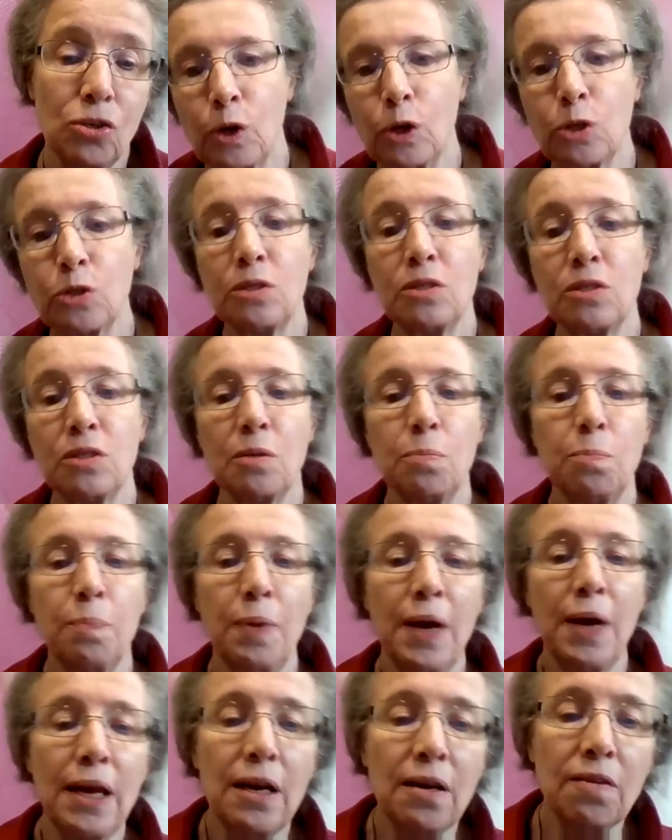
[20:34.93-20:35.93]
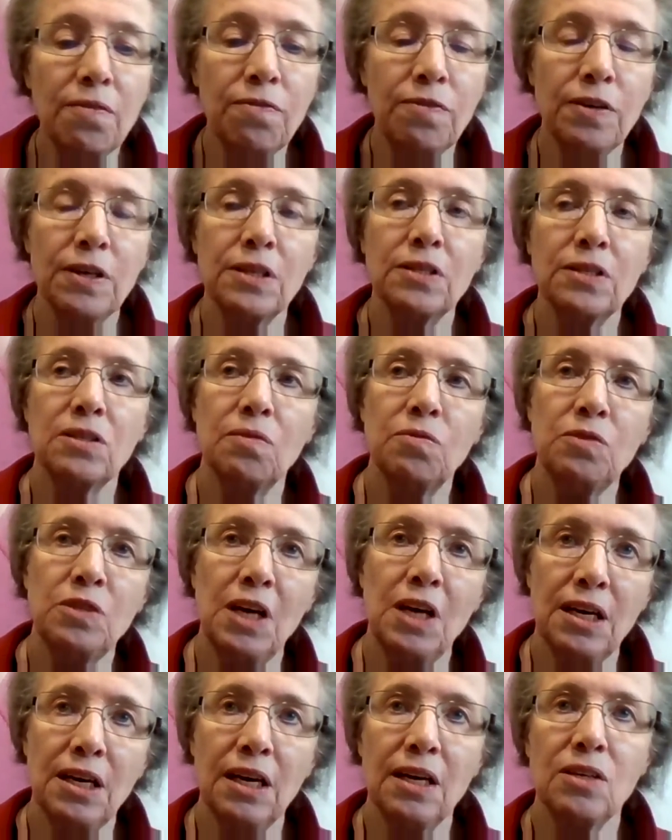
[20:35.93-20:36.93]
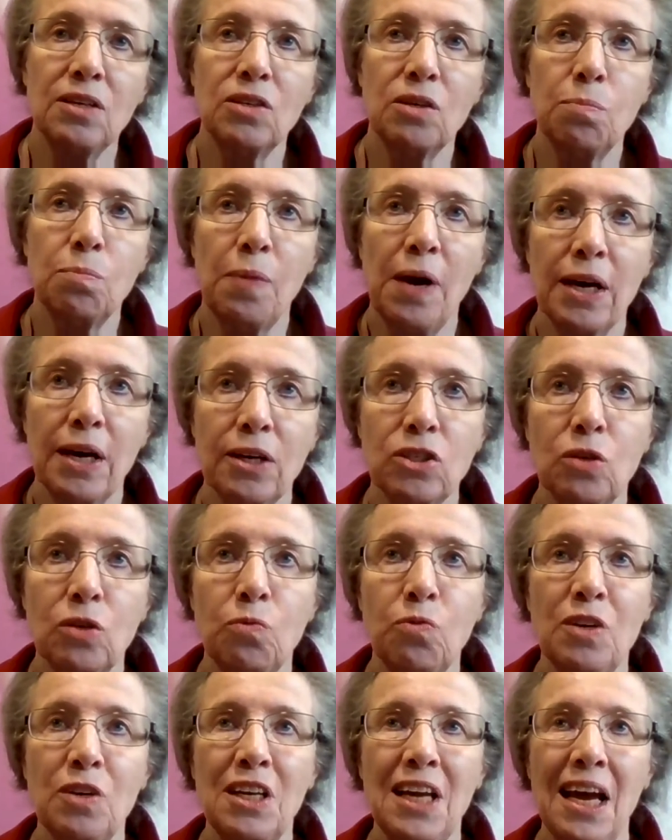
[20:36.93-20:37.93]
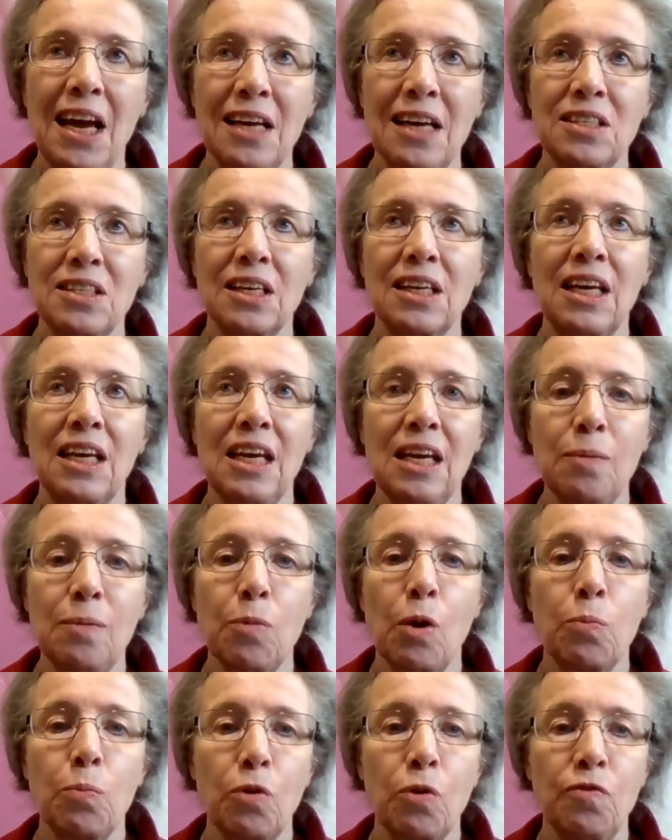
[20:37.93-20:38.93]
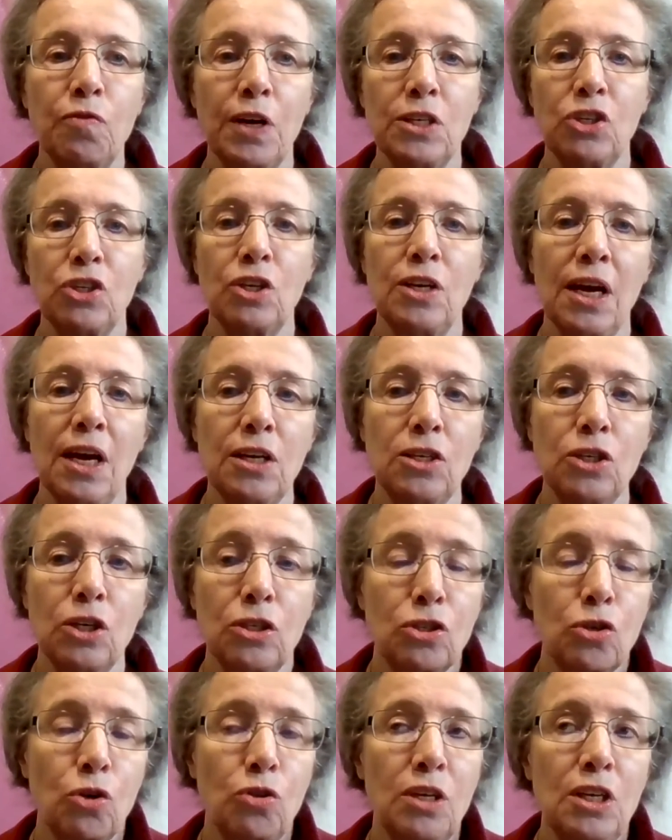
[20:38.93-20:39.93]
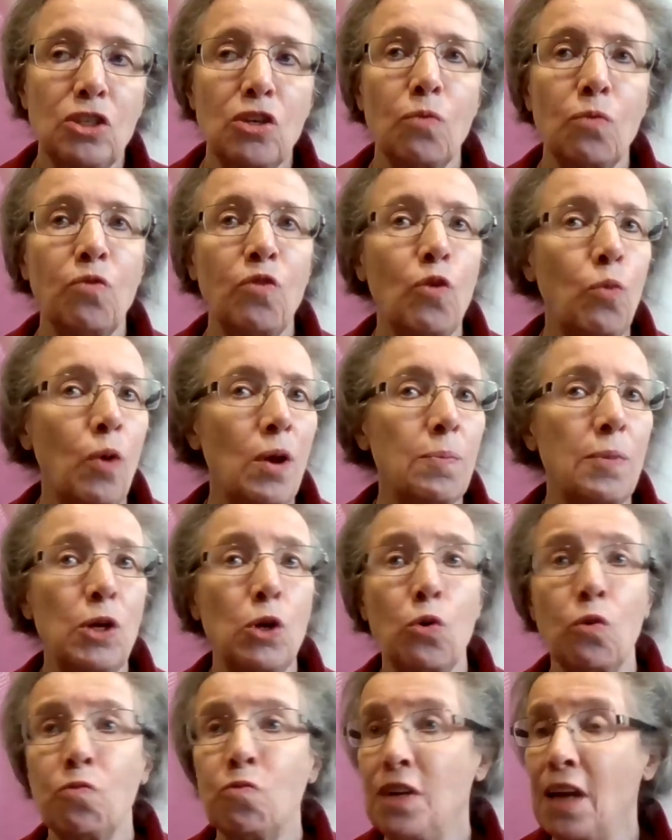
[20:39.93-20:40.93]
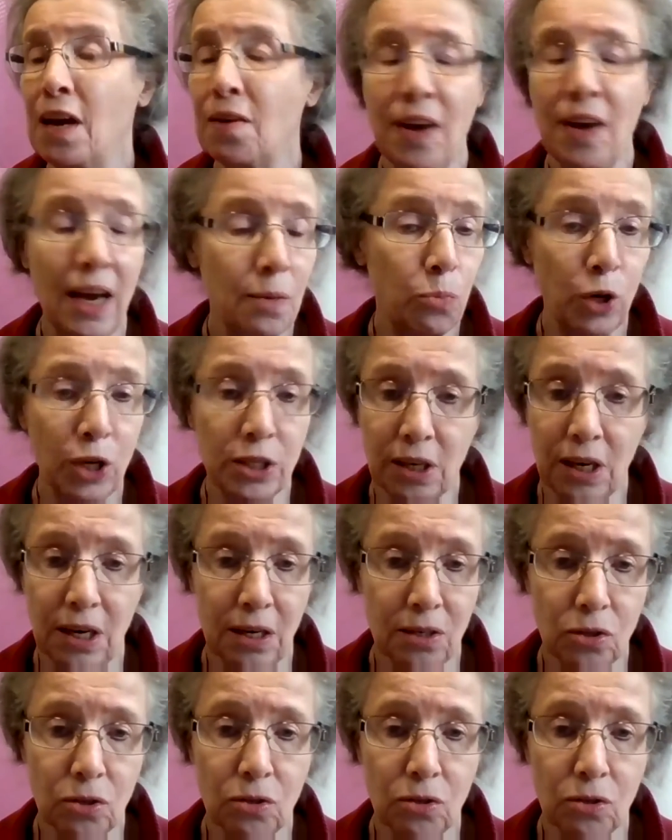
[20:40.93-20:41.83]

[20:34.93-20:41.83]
discuss the risk versus the benefits of taking tamoxifen as a chemo prevention agent. So these are for women who have never had breast cancer.